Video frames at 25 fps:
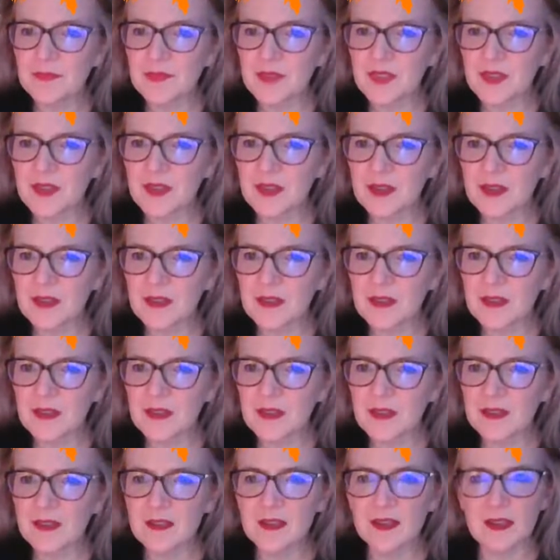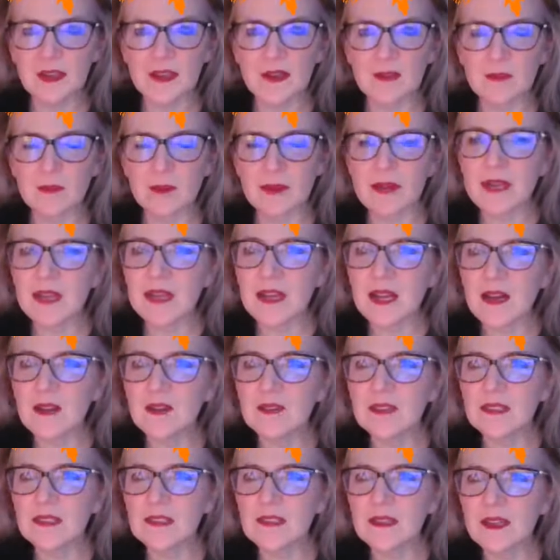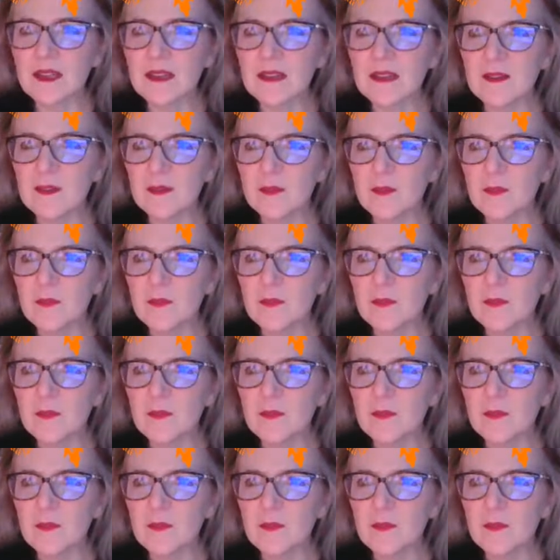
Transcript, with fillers: Did I, I read it out, didn't I?